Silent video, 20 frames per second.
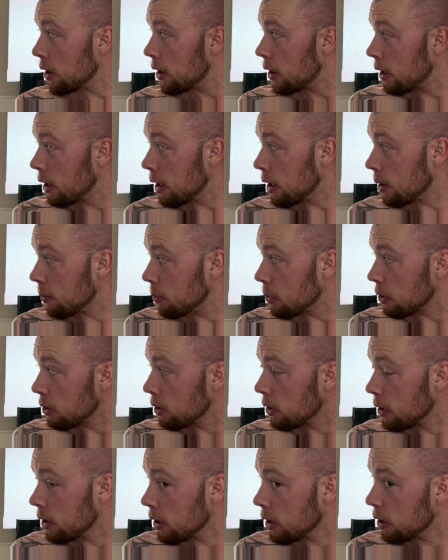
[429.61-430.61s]
And I'm a
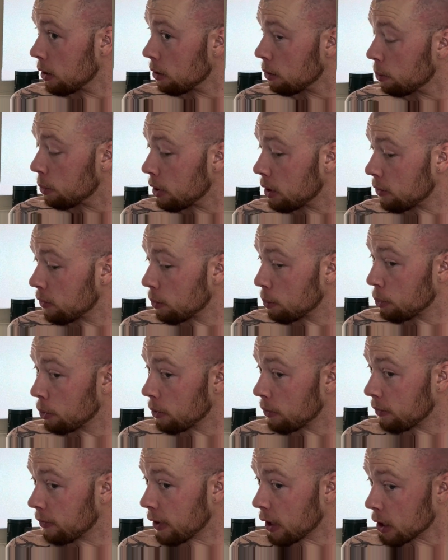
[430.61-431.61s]
little bit of a
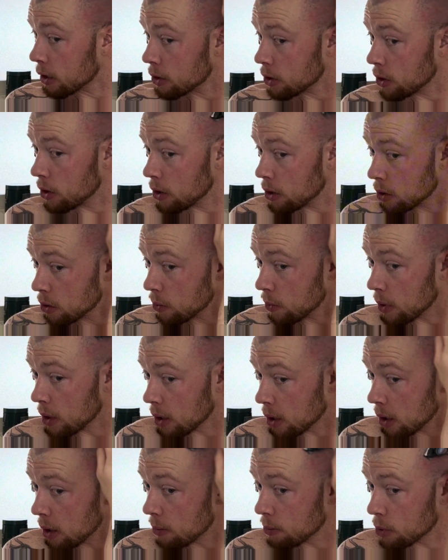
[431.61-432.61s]
perfectionist when it
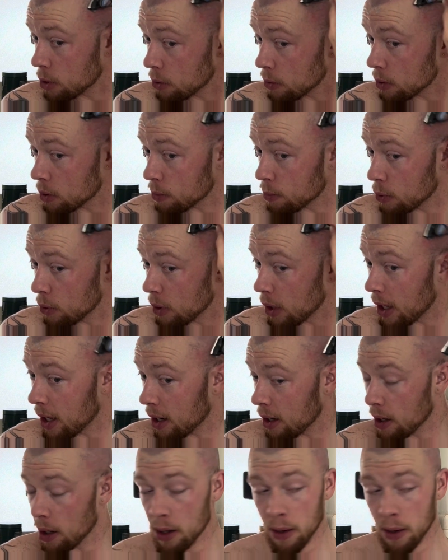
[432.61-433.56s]
comes to a smooth head.